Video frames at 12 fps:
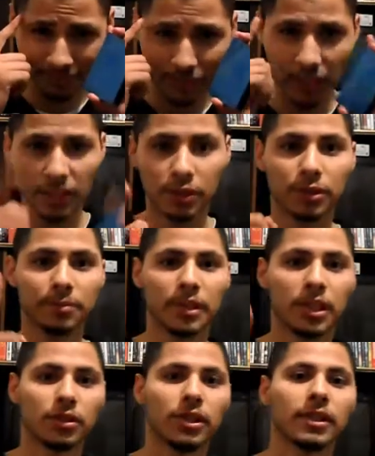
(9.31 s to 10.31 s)
extra
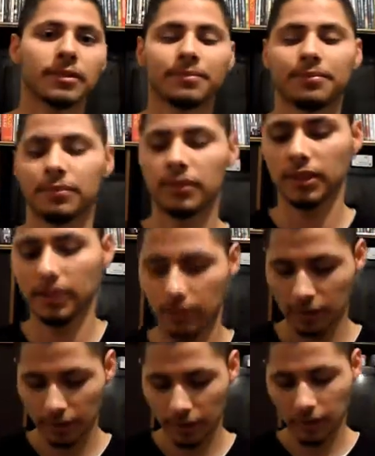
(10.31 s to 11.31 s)
deck.
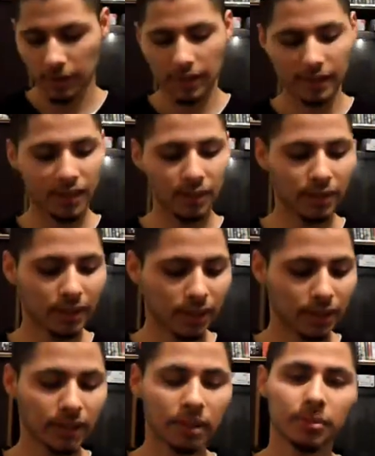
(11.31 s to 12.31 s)
It's not very
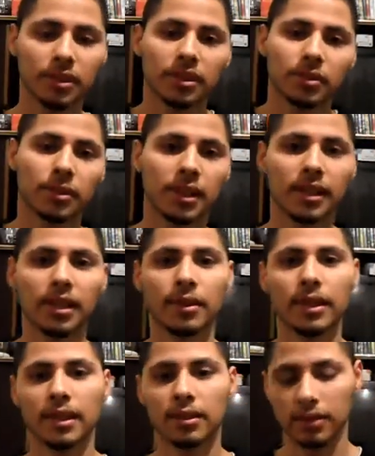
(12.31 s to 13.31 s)
good, but it's what I got right
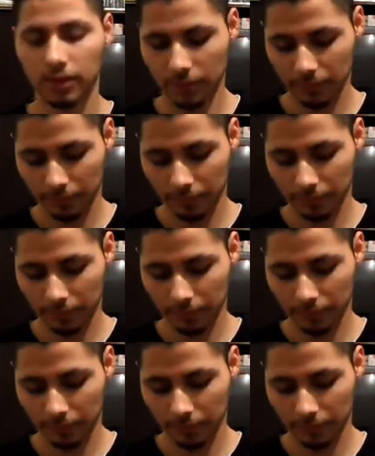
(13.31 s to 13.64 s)
now. So,